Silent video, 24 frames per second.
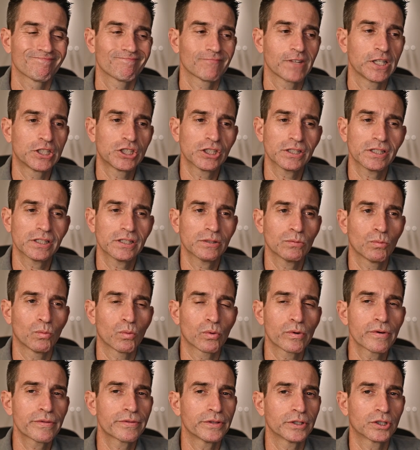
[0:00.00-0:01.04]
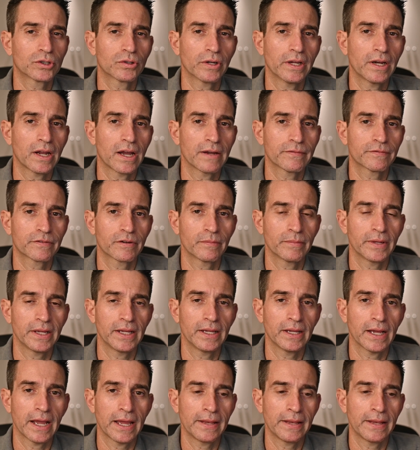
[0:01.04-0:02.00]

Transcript: it just isn't worth the trade-off for me.